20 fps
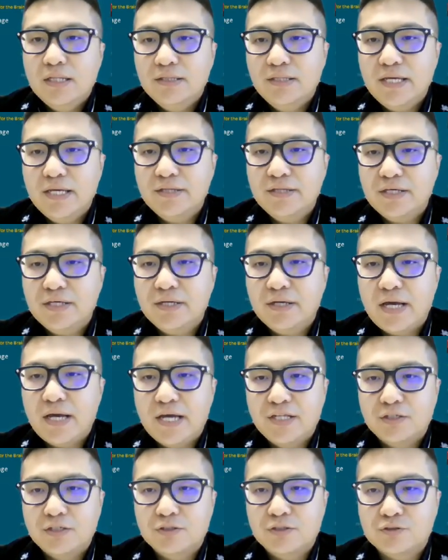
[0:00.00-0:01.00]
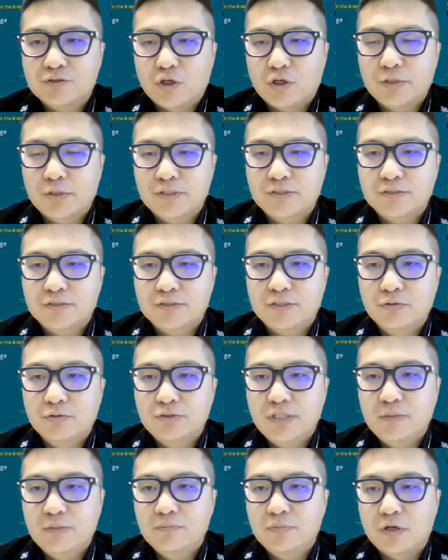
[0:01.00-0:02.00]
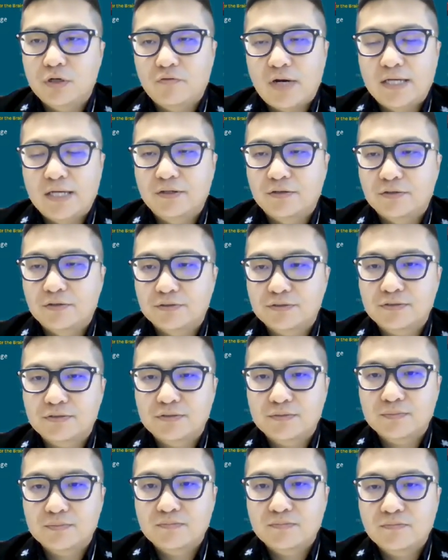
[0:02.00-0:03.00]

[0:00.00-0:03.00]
leading energy storage solution providers,